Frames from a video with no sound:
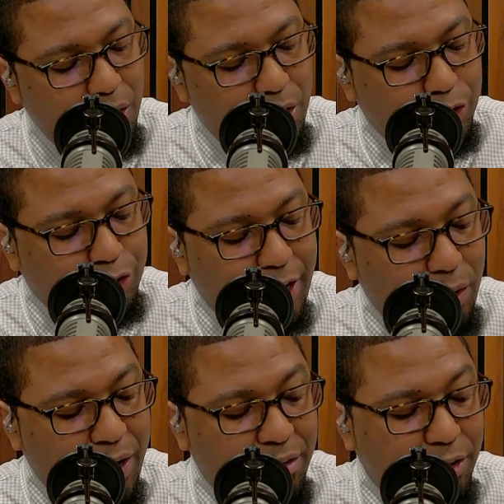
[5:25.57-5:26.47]
Straight
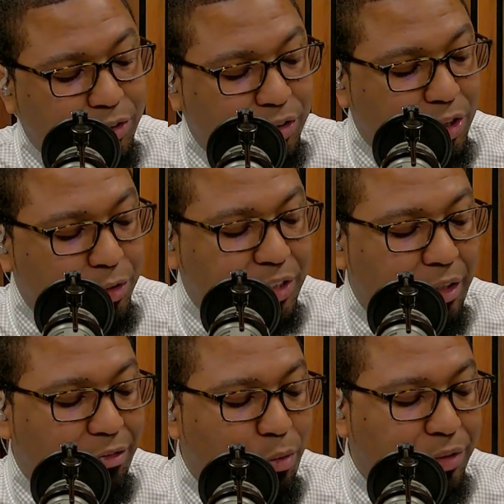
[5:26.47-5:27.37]
away in verses 13
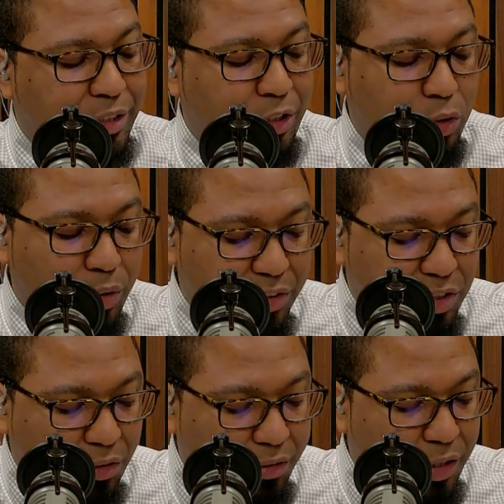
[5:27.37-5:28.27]
and 14, you are the
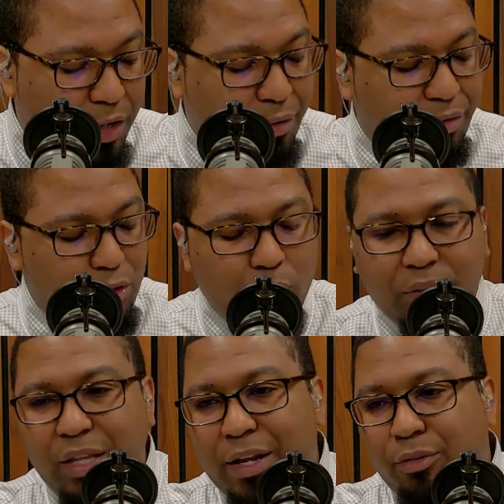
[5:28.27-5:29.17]
salt of the earth, you are the
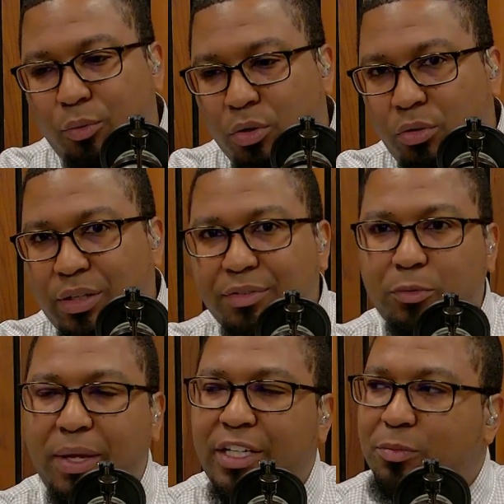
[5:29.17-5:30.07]
light of the world. I've
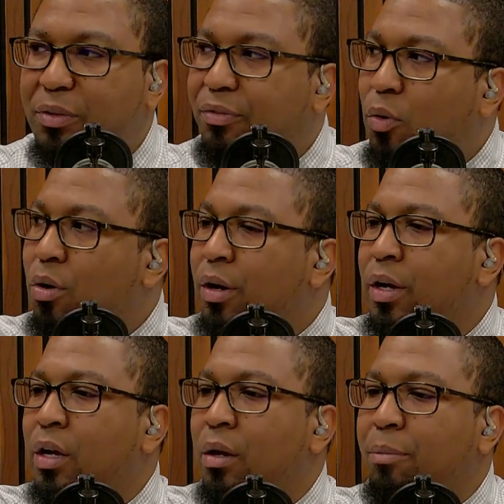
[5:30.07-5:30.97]
explained this before,
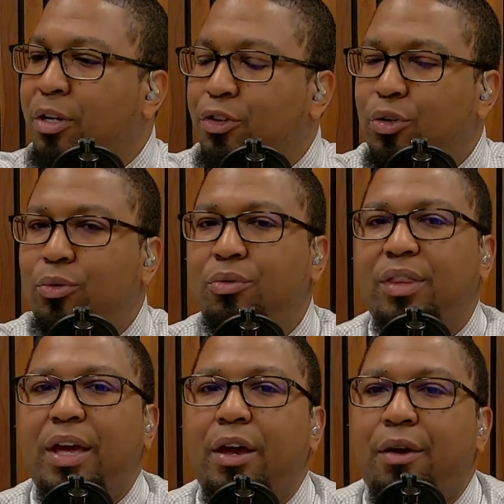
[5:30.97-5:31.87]
but you
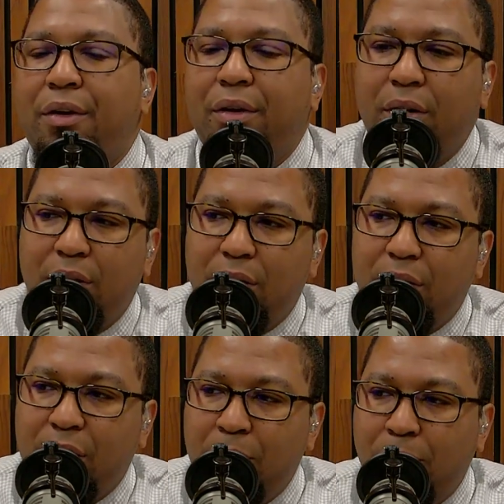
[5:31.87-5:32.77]
there
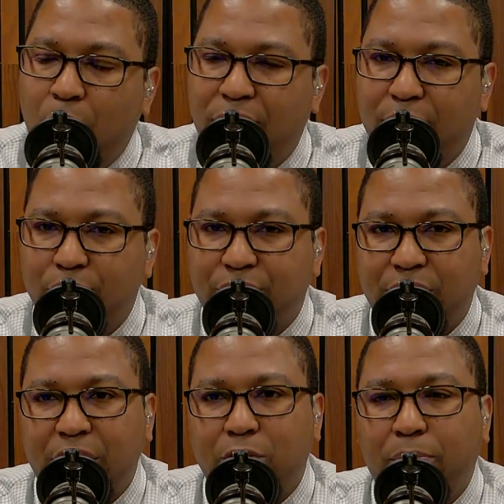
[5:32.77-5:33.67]
in both verses
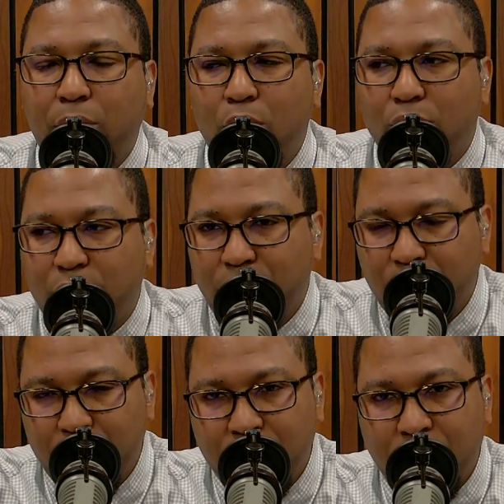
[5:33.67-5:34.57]
is plural.
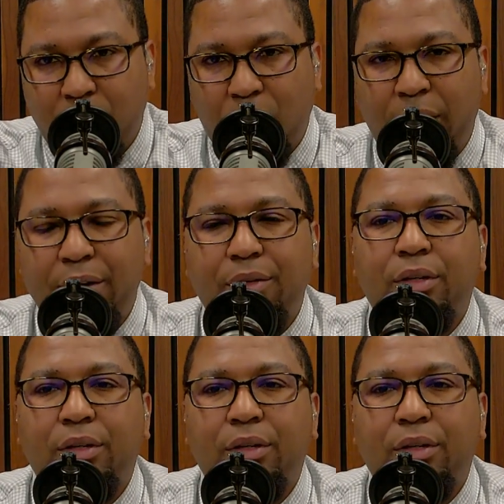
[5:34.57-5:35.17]
All right?